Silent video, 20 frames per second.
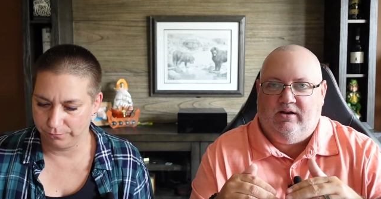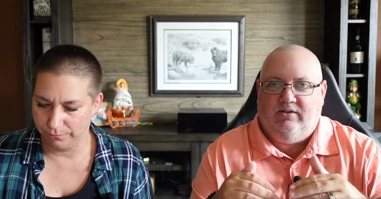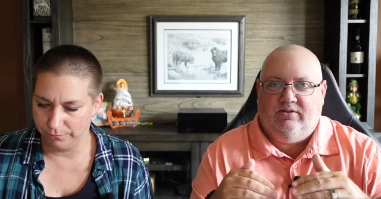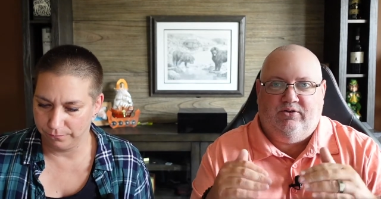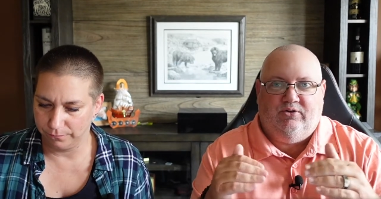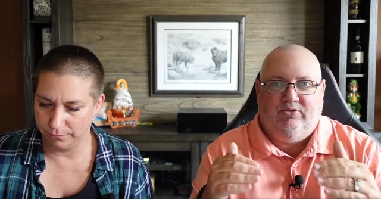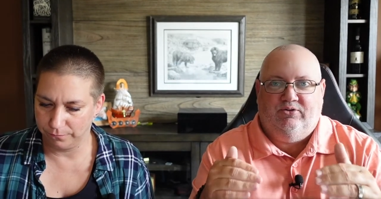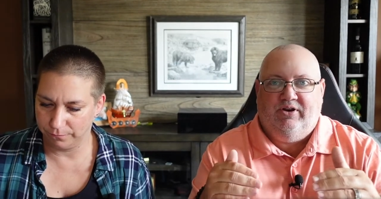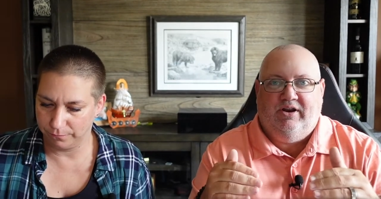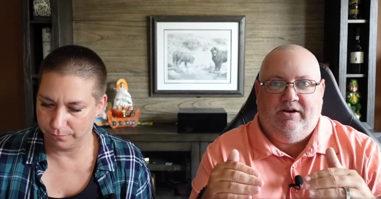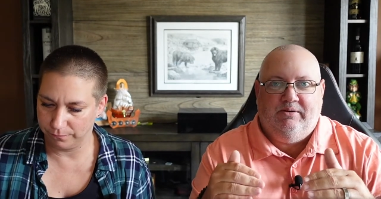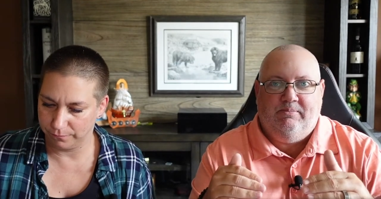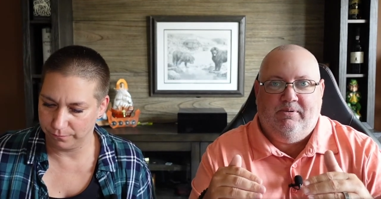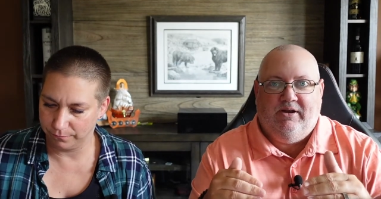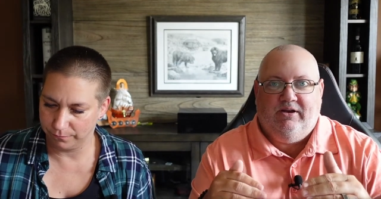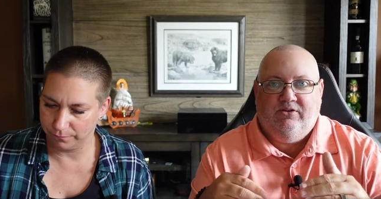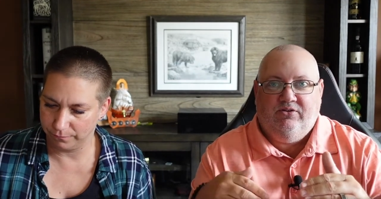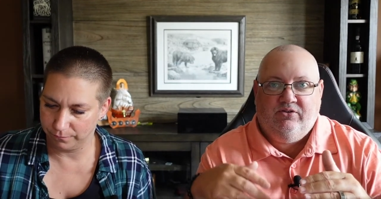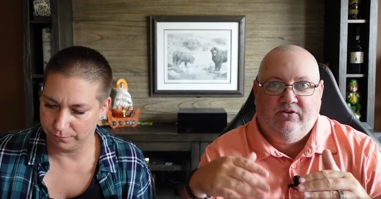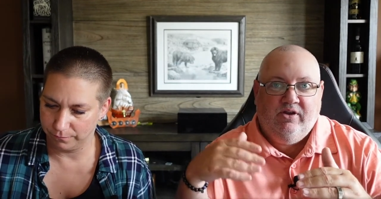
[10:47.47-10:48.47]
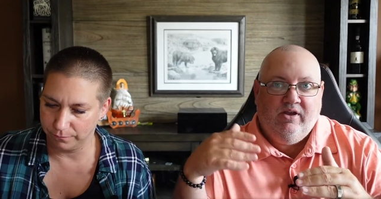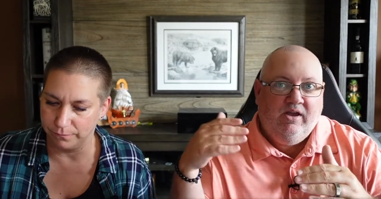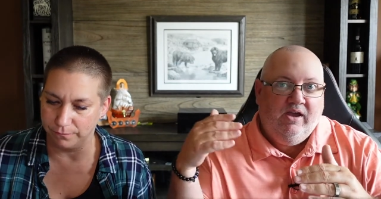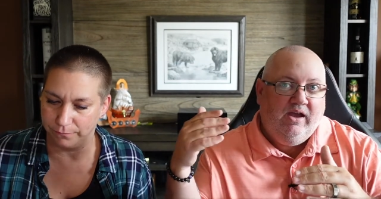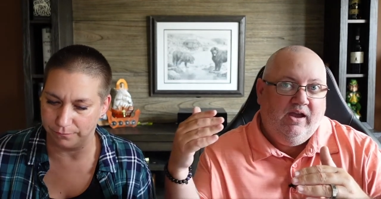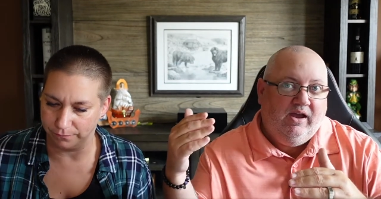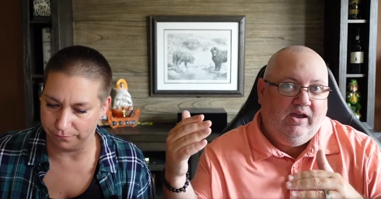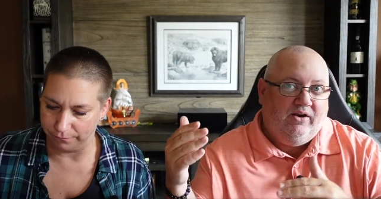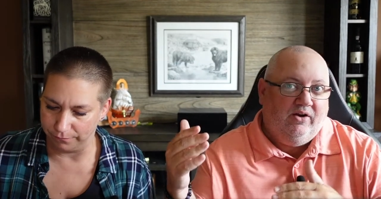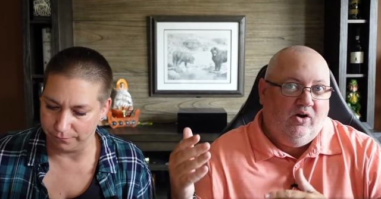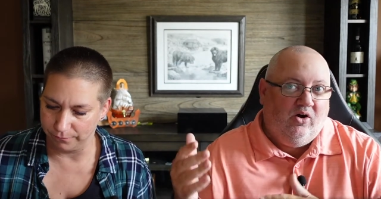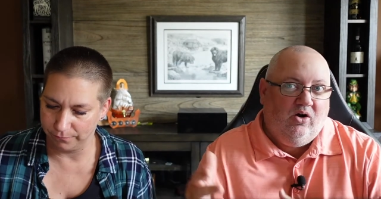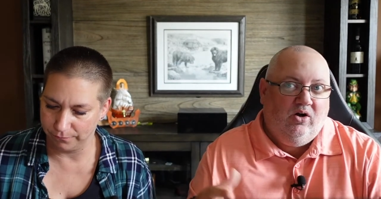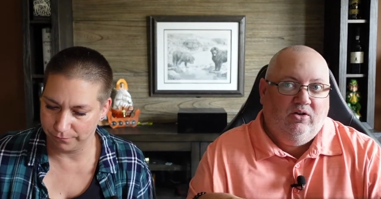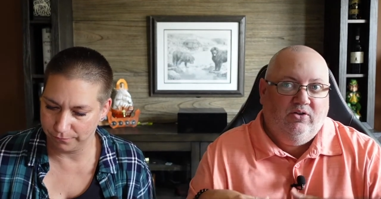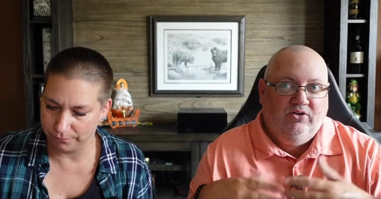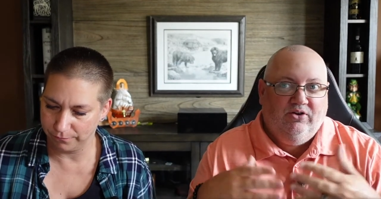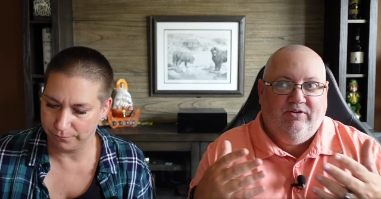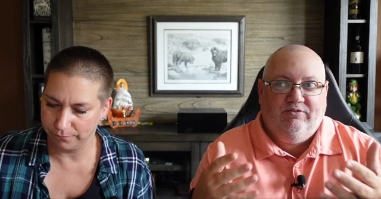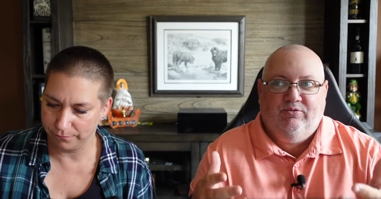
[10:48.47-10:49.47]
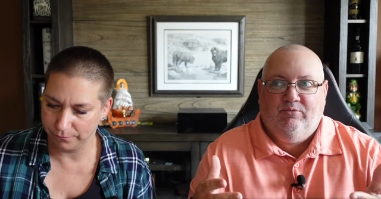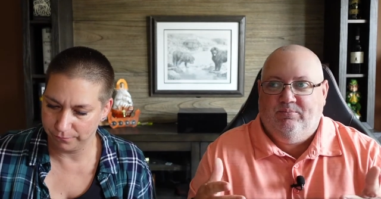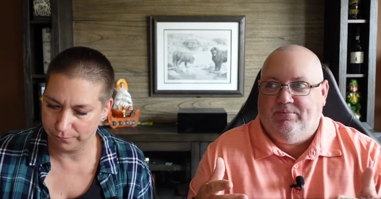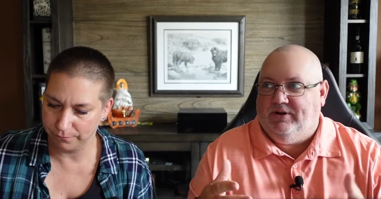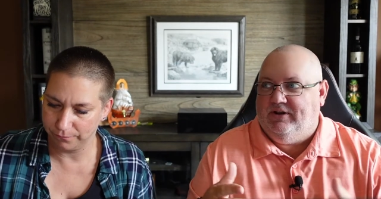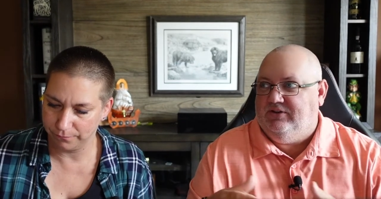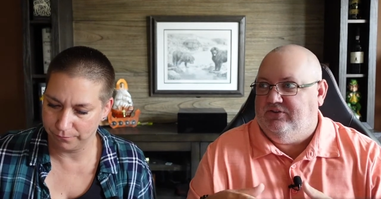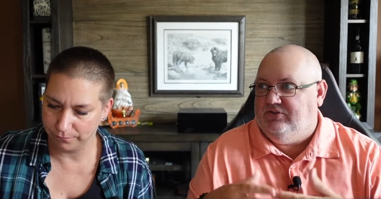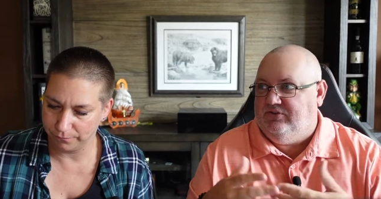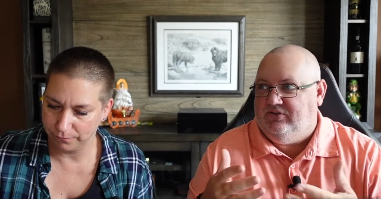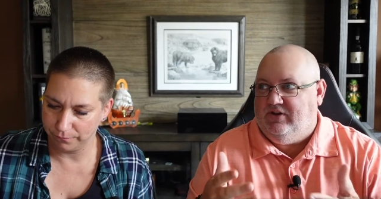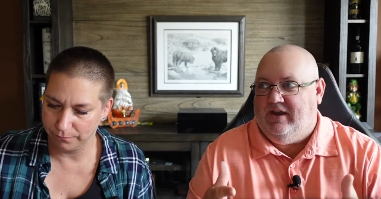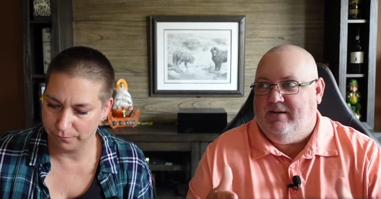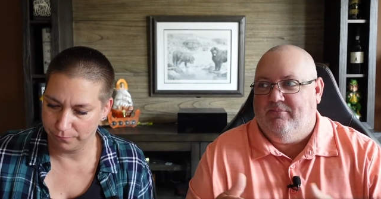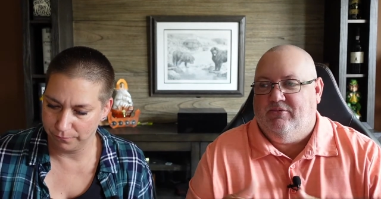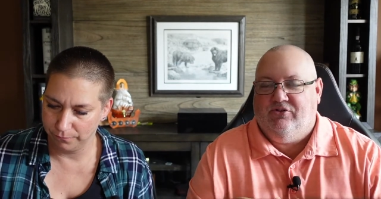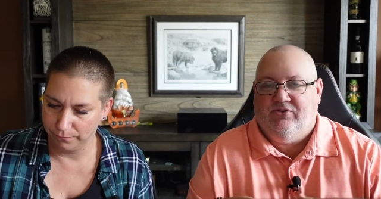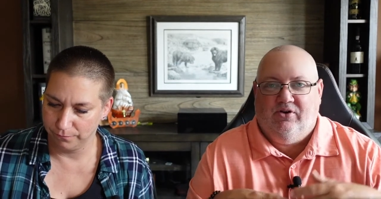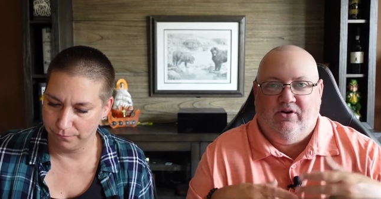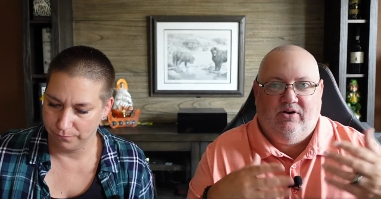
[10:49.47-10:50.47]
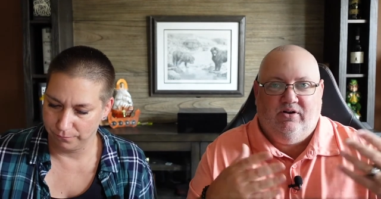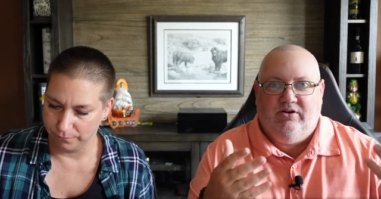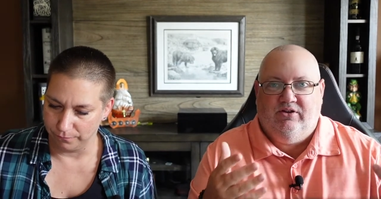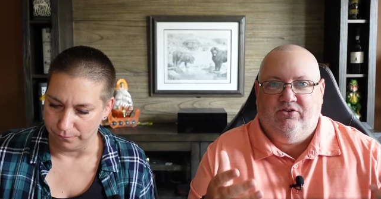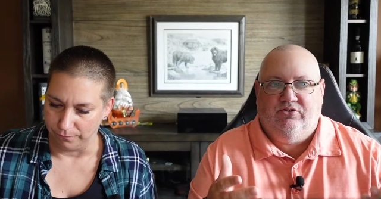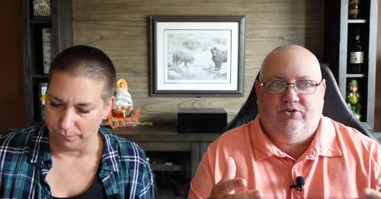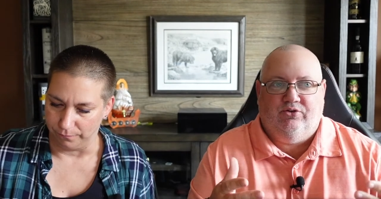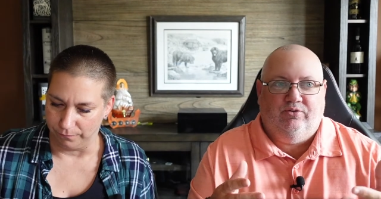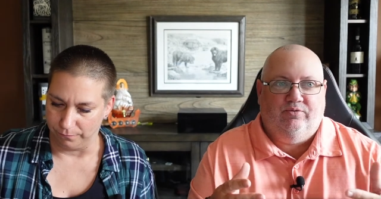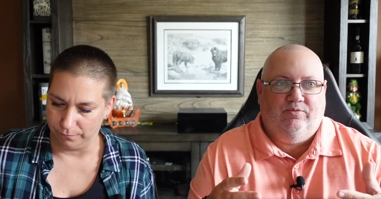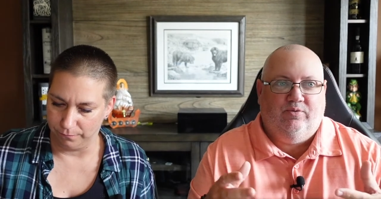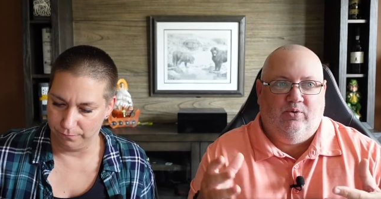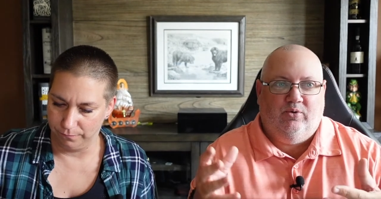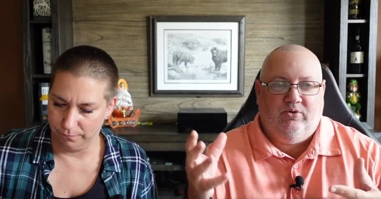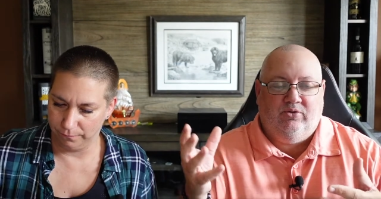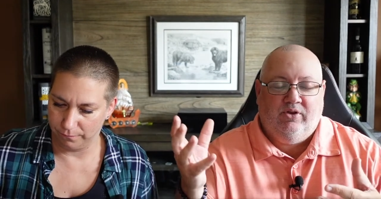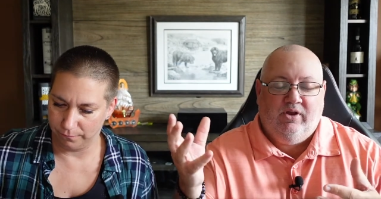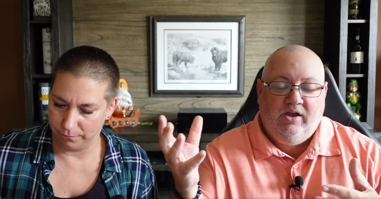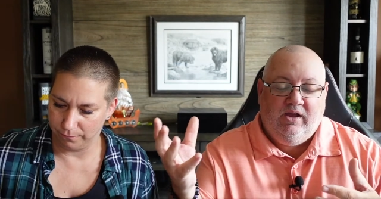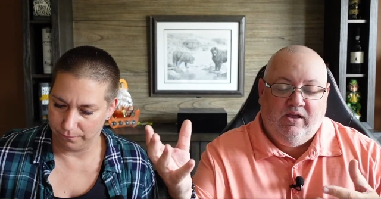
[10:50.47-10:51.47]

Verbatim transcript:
Speaker 1: uh, their database, mm-hmm. and all the different places, Amazon and so forth,